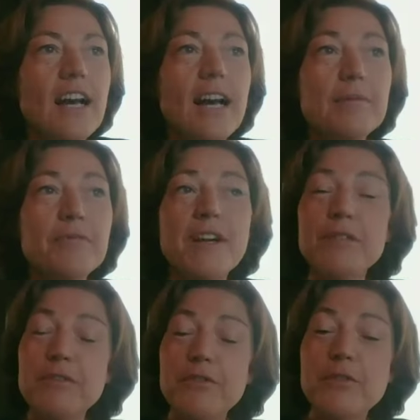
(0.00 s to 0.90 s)
I'm
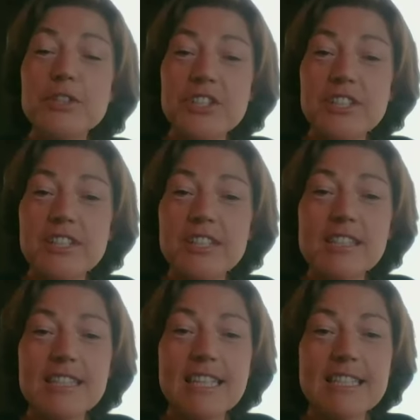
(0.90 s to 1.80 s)
very fortunate
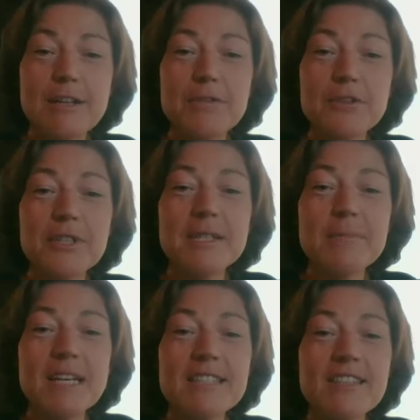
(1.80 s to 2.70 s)
that I've already
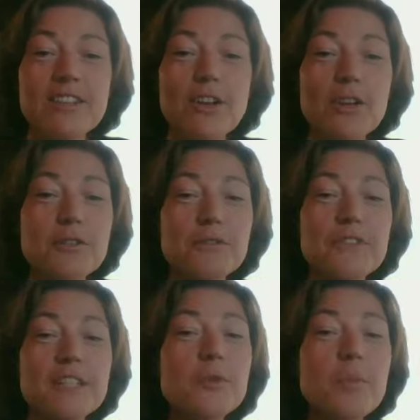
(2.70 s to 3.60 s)
met a lot of
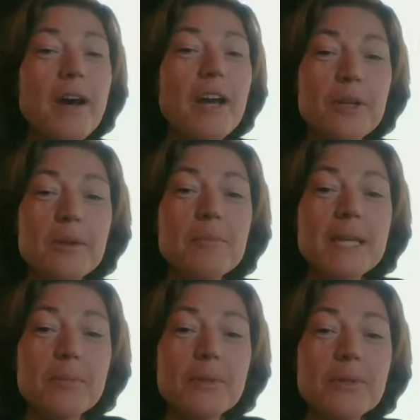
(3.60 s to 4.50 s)
inspiring
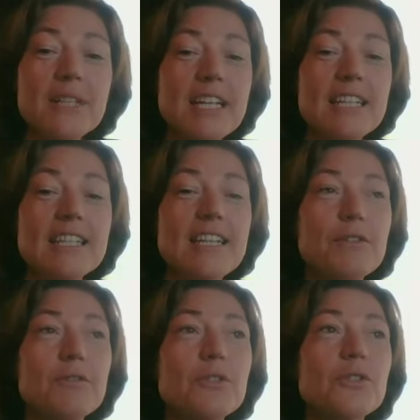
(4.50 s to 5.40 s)
people, and that
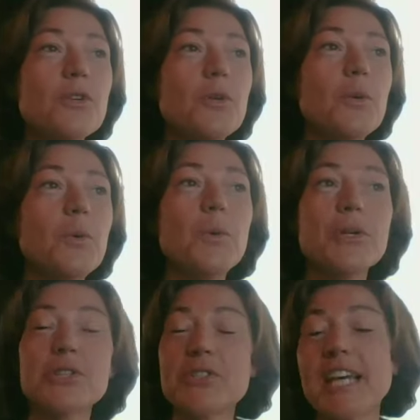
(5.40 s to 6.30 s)
I've also
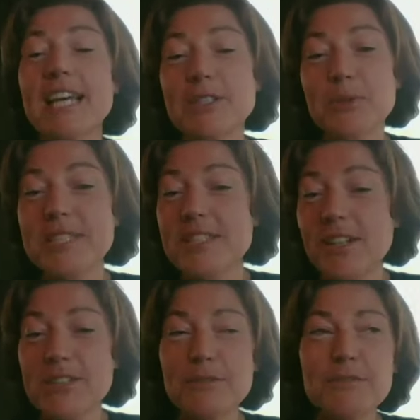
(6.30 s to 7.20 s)
worked together with a
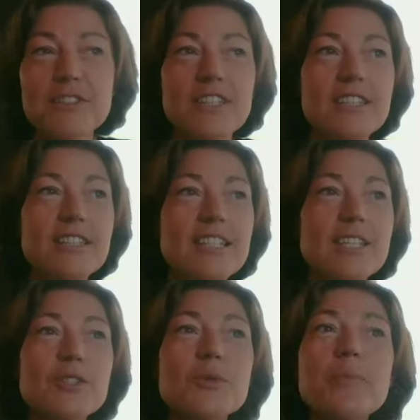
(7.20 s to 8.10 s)
lot of
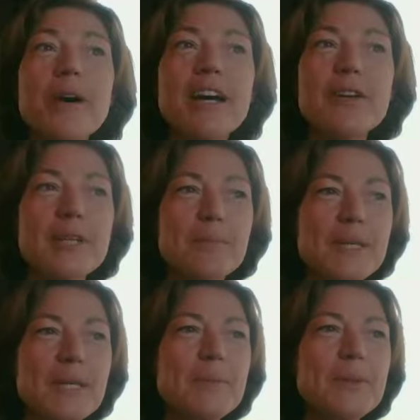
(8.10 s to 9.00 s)
inspiring
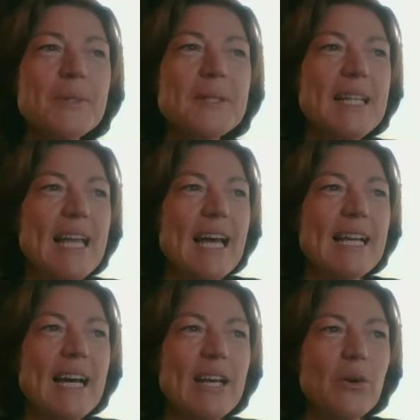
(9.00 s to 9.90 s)
people.
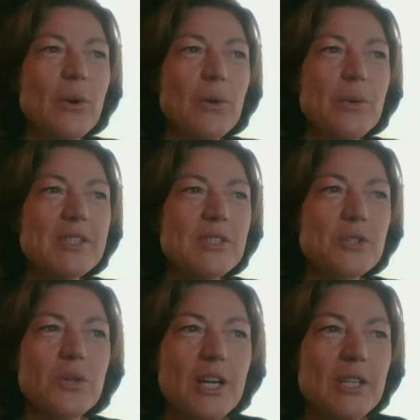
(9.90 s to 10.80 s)
And I always
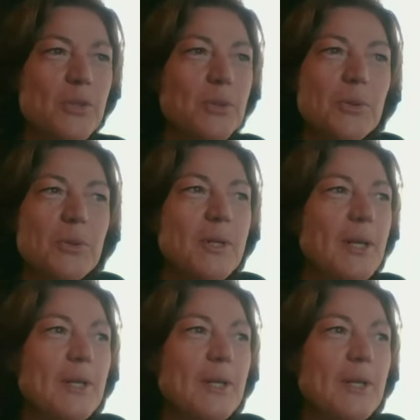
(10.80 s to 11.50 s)
try to